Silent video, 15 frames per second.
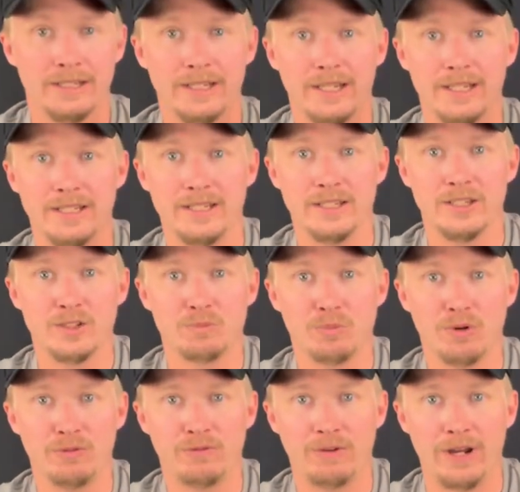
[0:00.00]
and did this
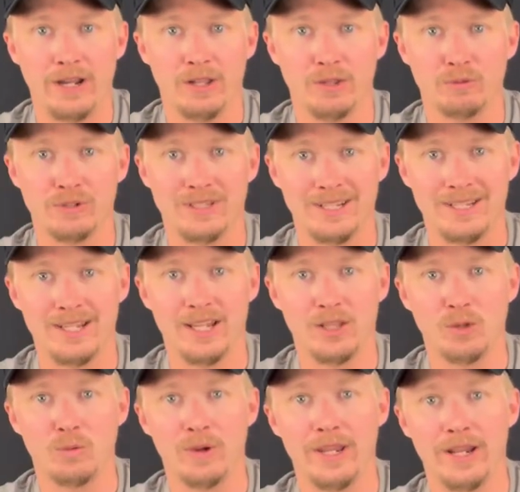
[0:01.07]
profile, it was to take
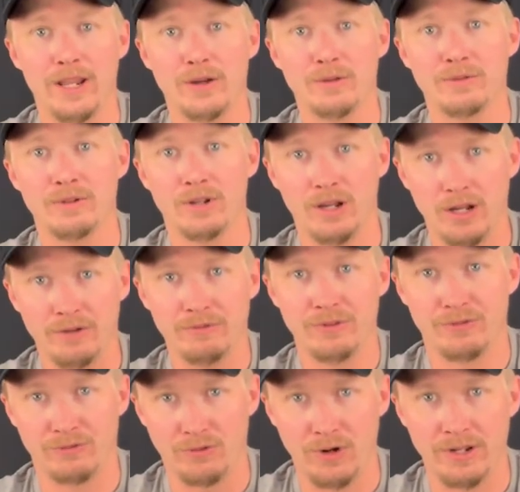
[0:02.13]
the weight out of the
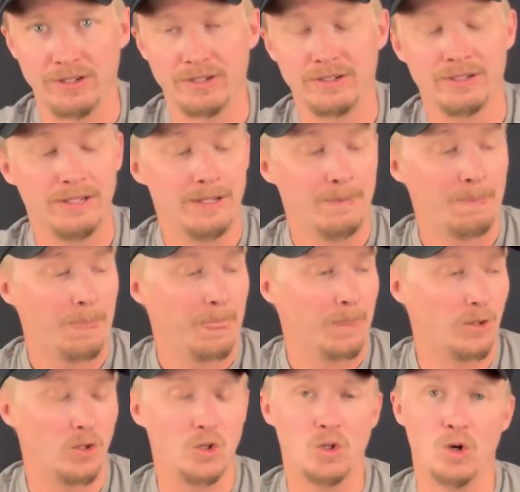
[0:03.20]
front.
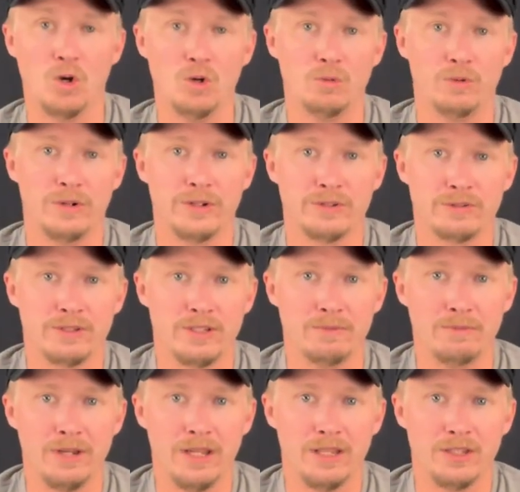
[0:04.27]
The goal was to
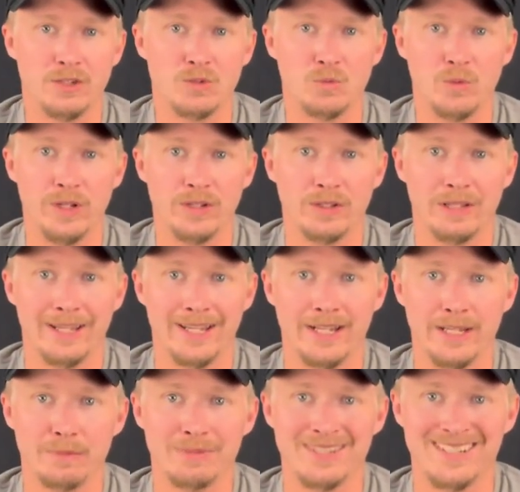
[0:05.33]
make this wield like an
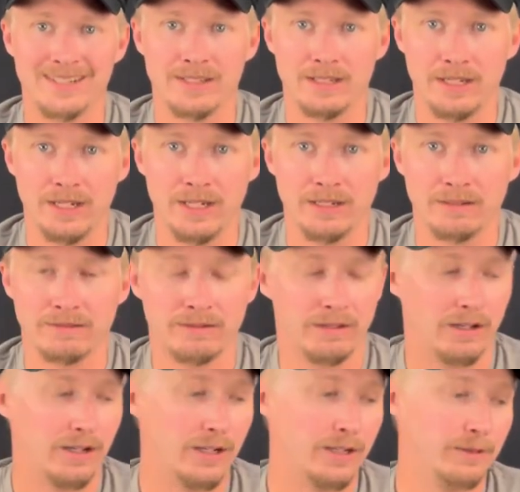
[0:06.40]

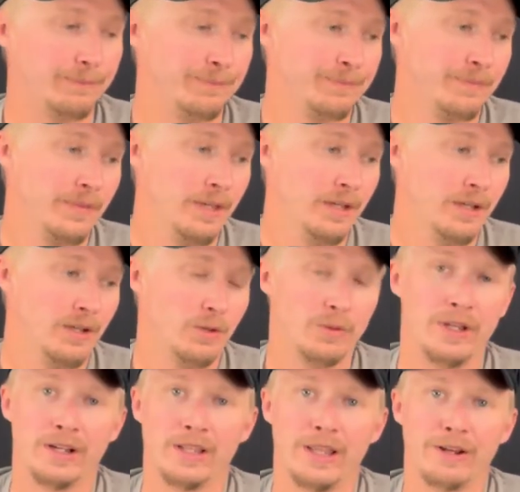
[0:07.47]
M16. We
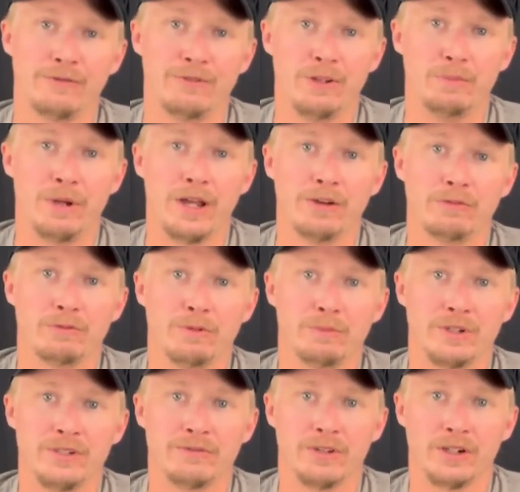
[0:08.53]
had a lot of feedback from a
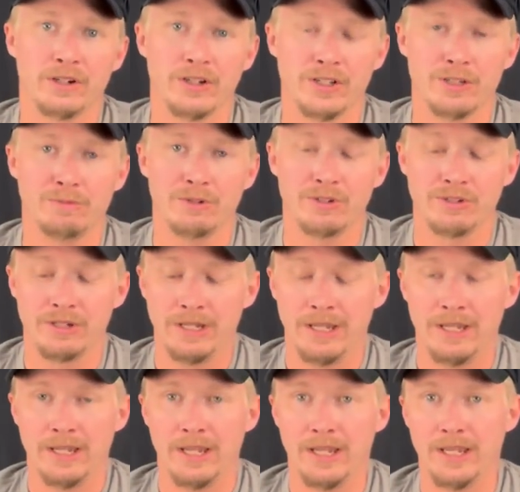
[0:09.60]
bunch of other customers
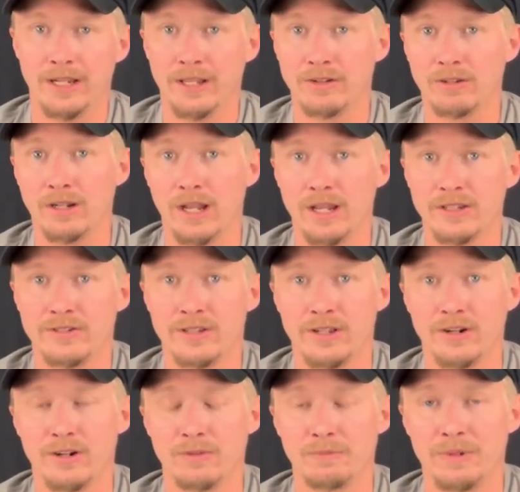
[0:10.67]
and other guys that
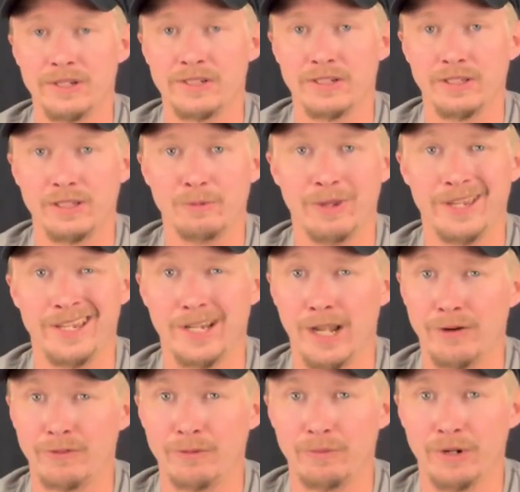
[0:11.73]
are basically making
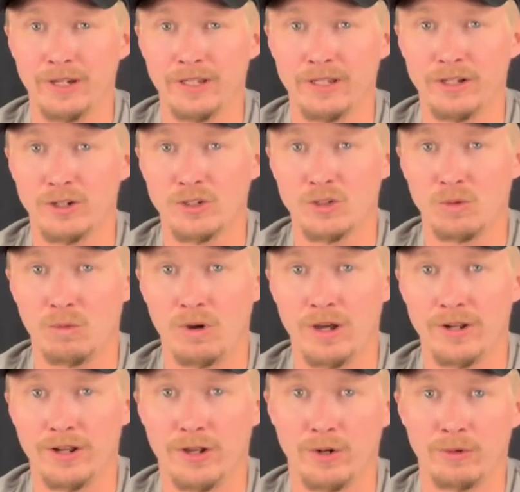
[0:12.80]
everybody in their
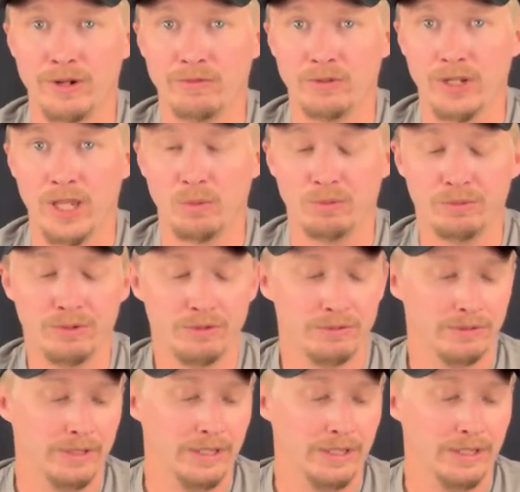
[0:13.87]
squad auto rifle capable.